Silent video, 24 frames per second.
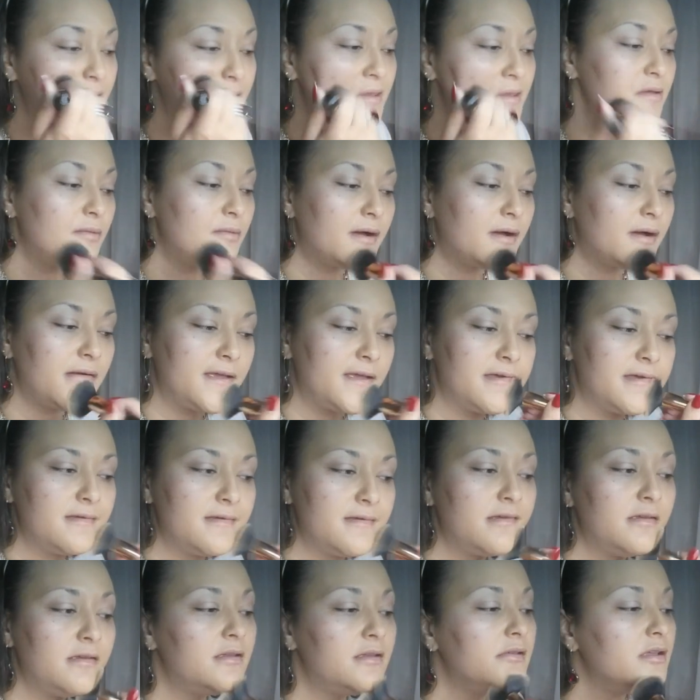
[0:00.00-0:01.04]
You want to
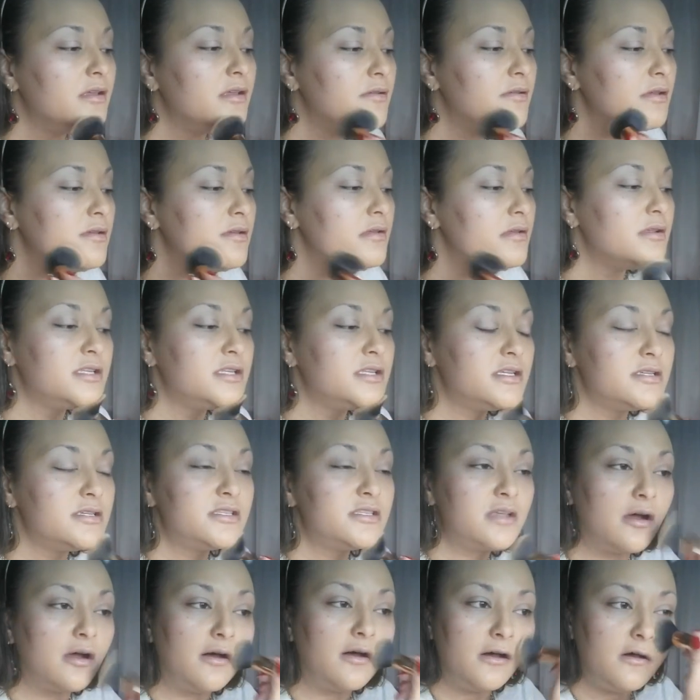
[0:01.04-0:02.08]

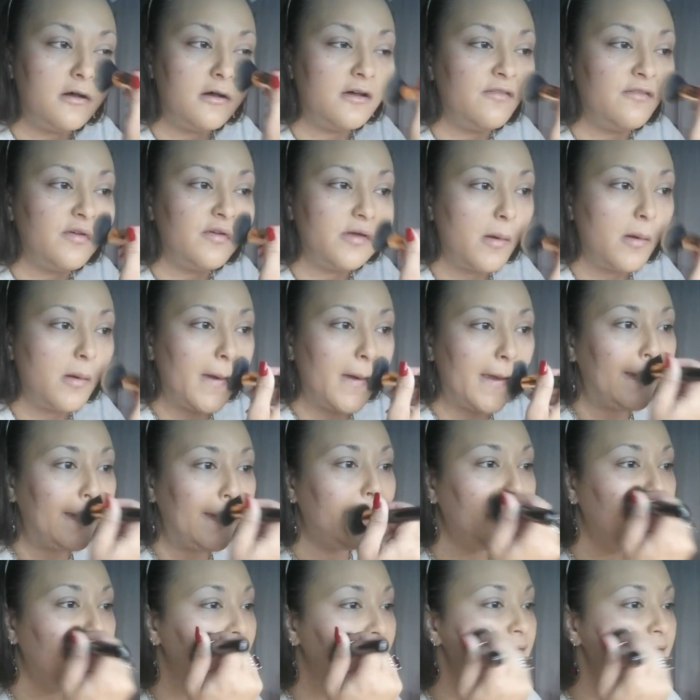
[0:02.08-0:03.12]
dissolve
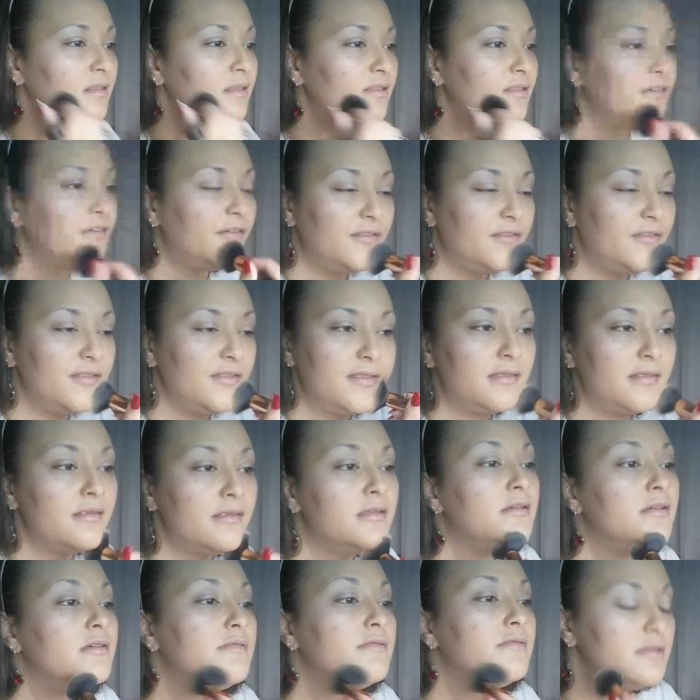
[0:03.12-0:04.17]
away
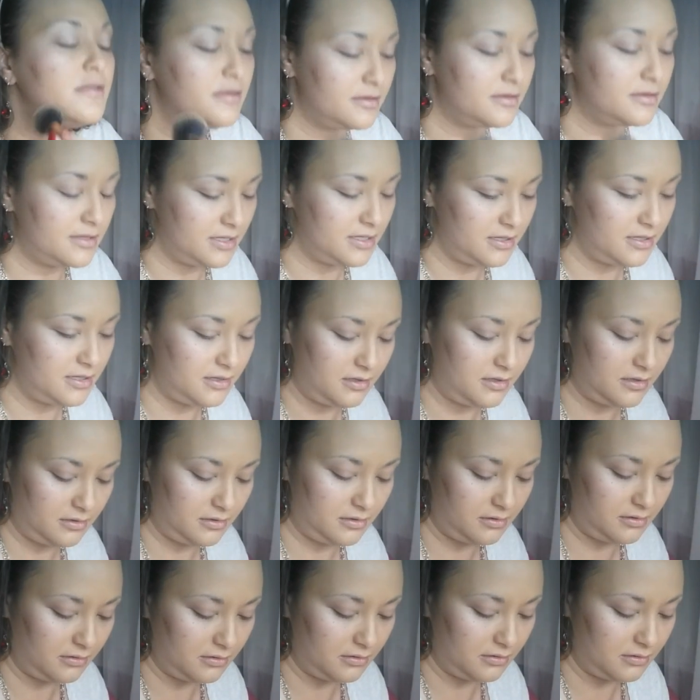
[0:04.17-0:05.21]

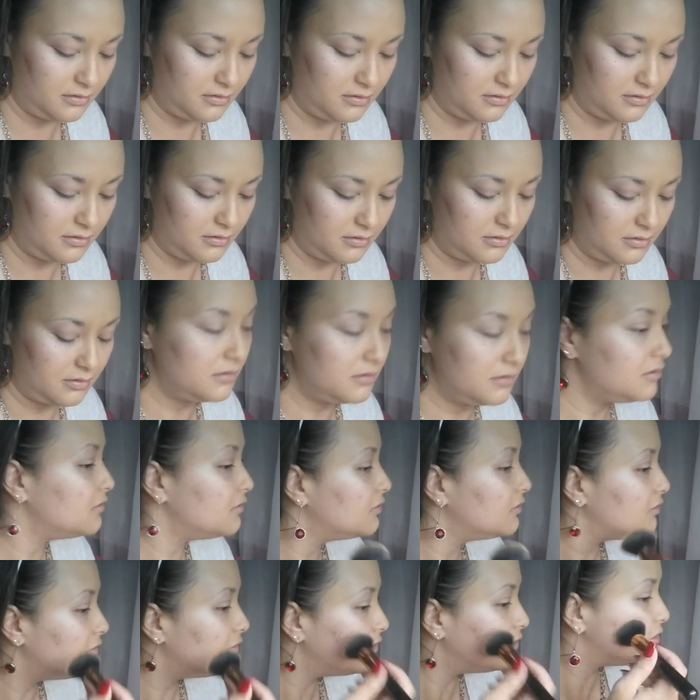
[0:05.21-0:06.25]
the
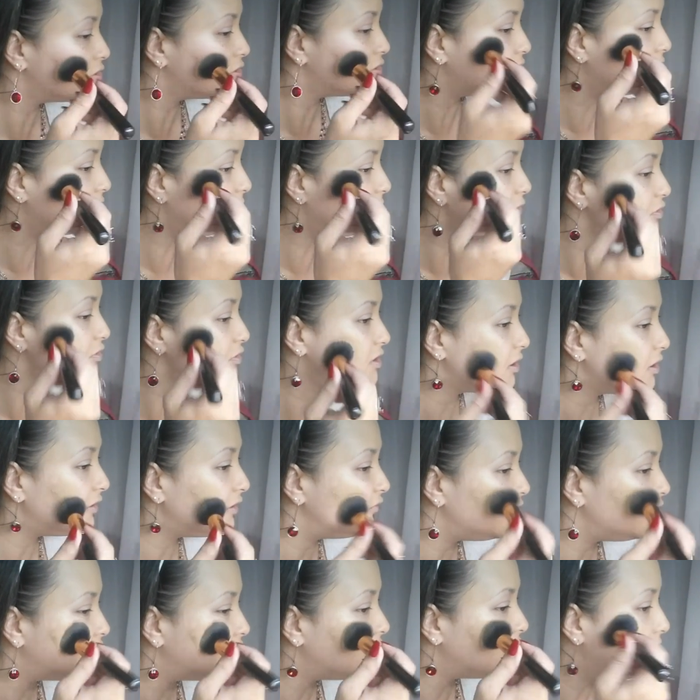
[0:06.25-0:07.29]
troubles
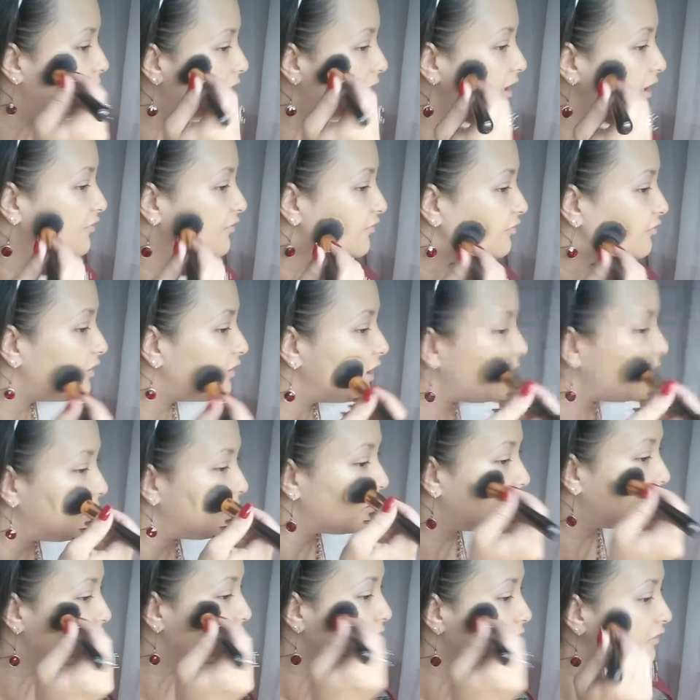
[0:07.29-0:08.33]
of your life right
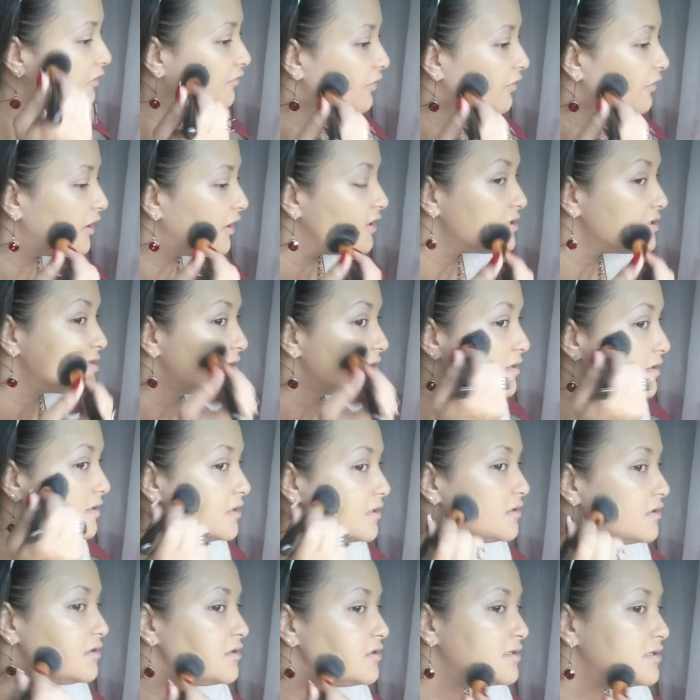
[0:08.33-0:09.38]
here on your face.
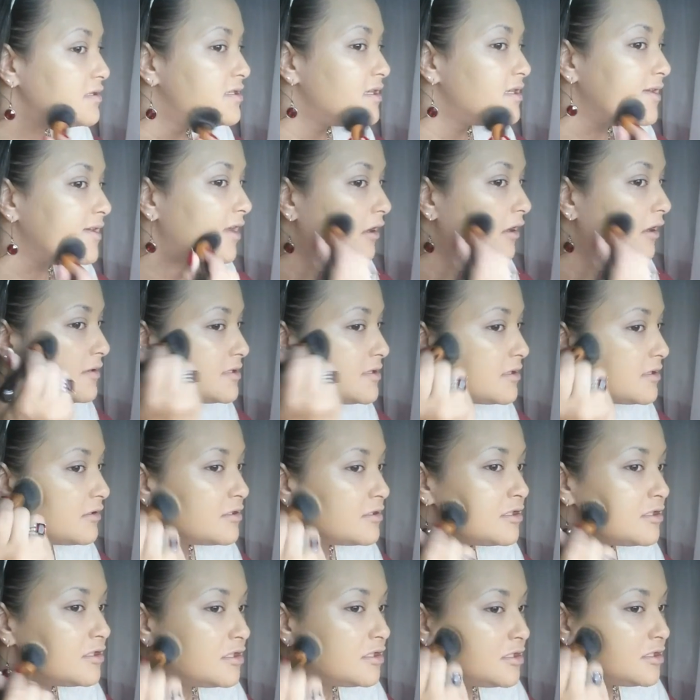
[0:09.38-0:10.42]
You see how it's
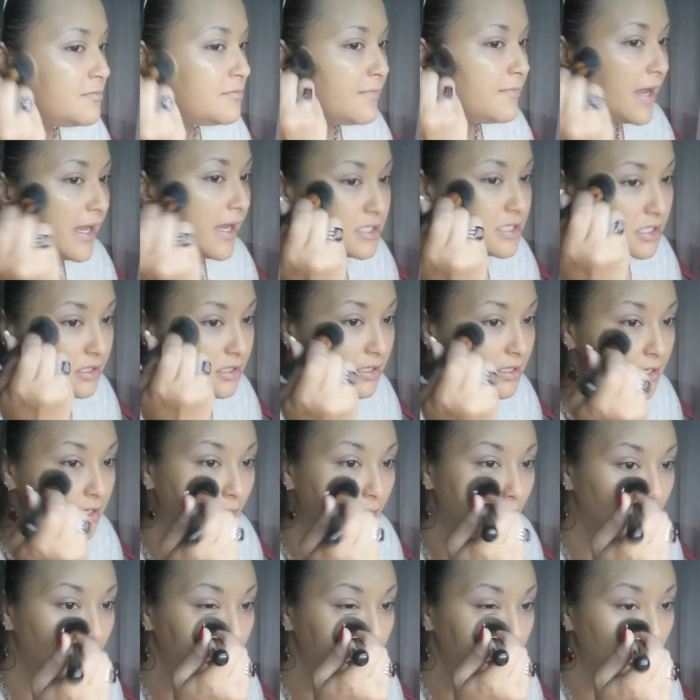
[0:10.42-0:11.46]
magically
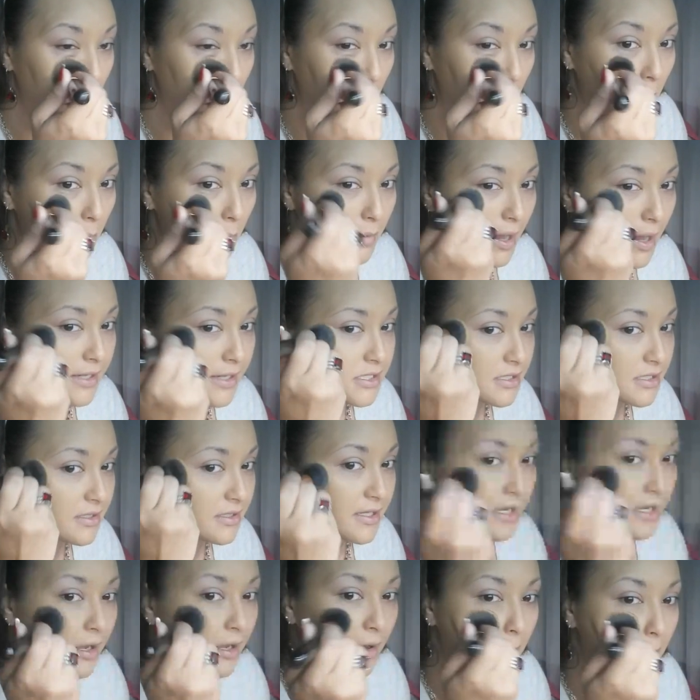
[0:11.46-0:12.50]
gone, girl,
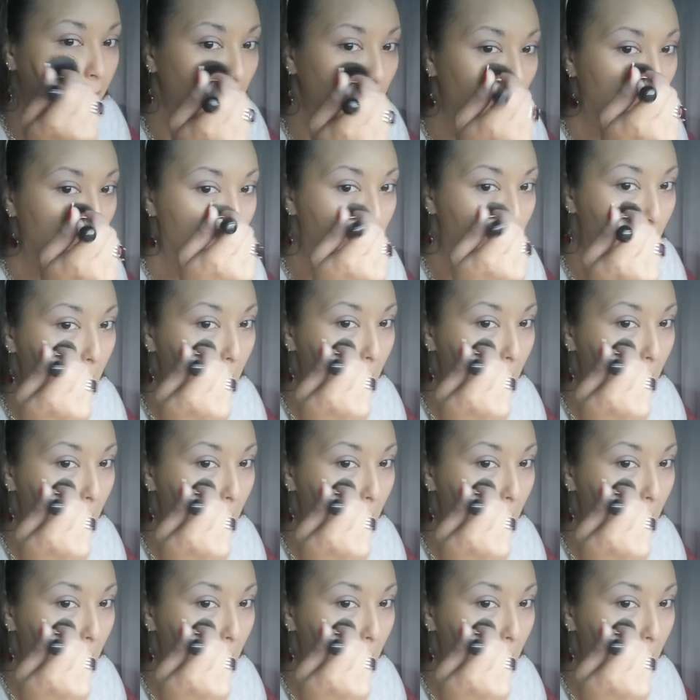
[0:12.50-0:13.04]
magically gone.